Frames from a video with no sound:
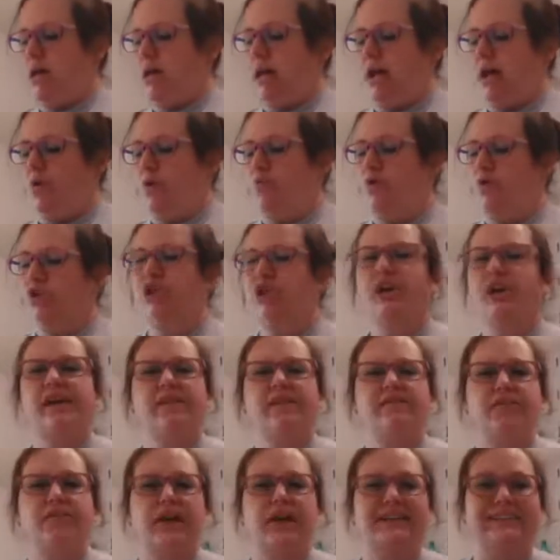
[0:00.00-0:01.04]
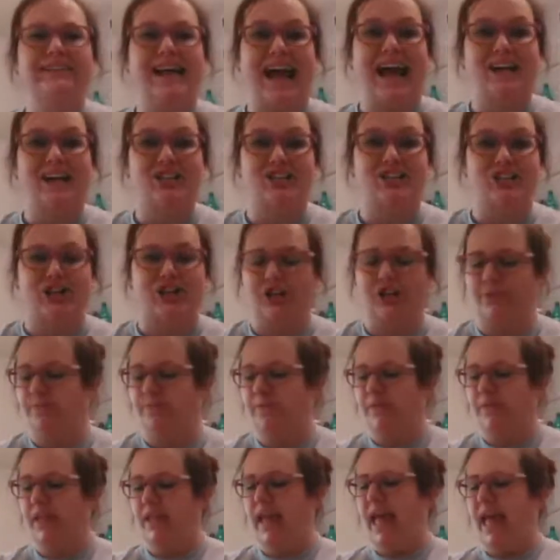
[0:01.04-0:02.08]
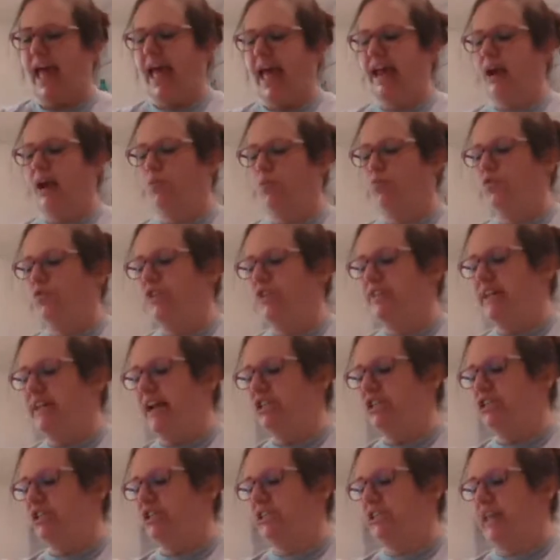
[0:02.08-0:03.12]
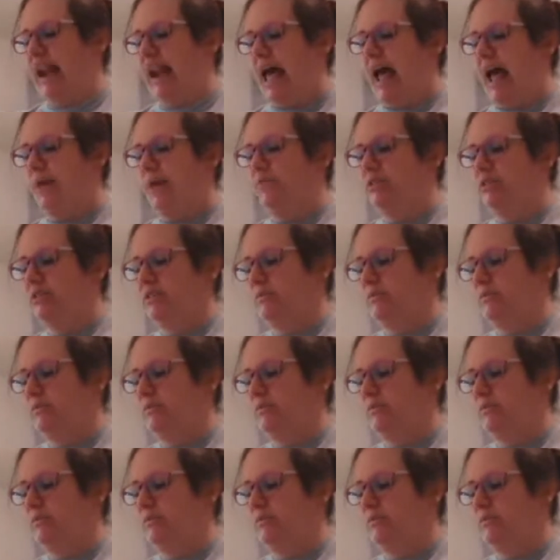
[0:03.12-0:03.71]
We're looking for a texture. And the texture that I would